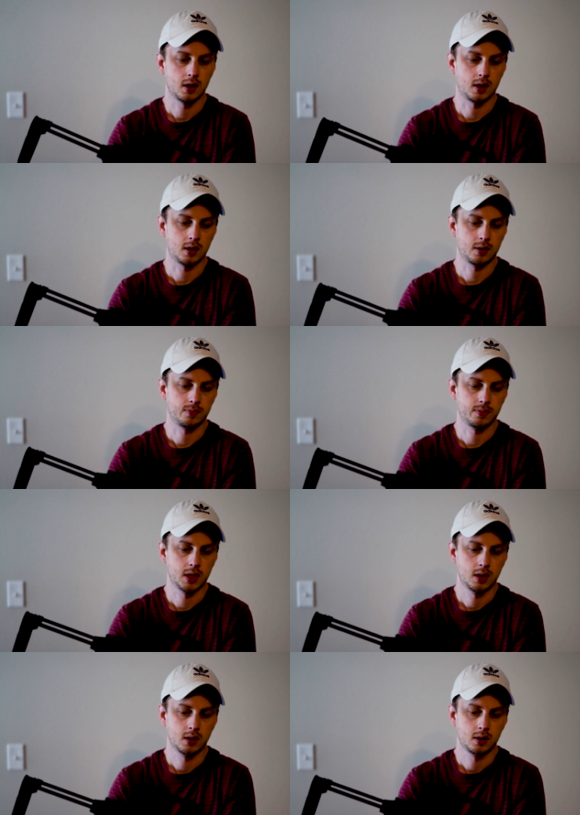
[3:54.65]

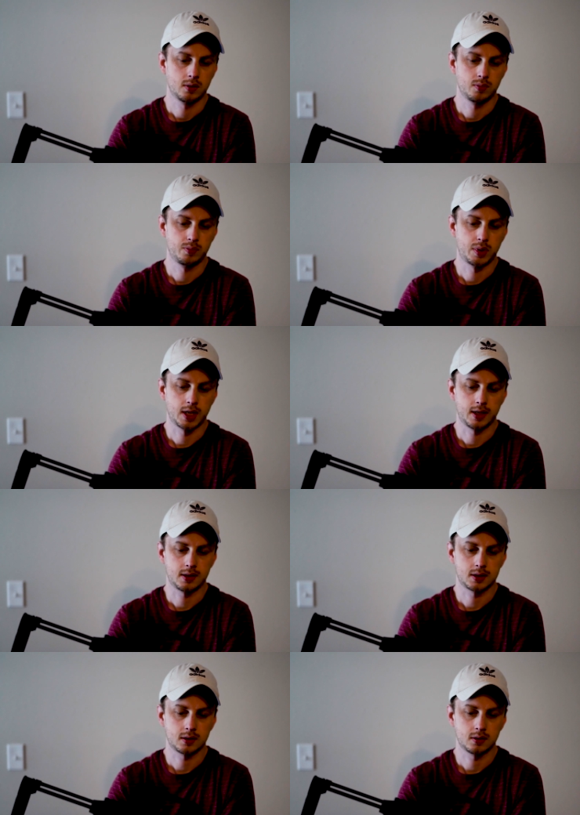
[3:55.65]

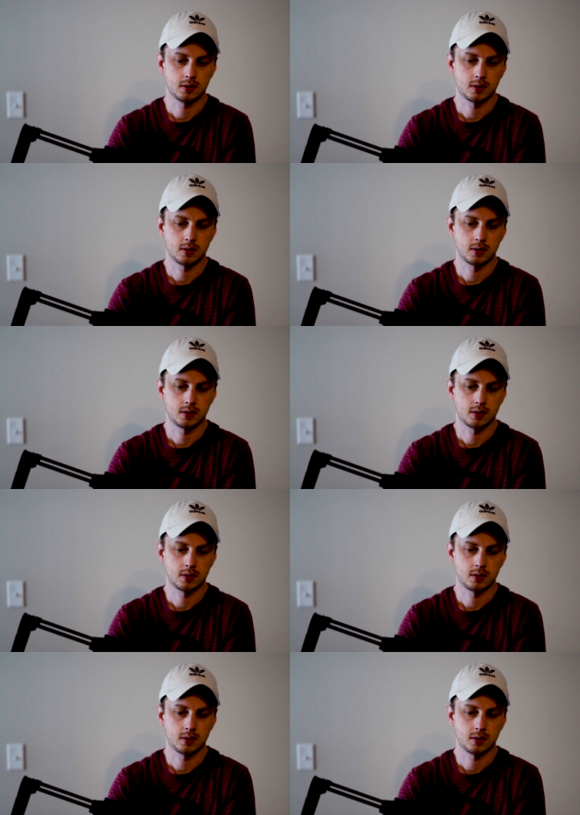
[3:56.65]
but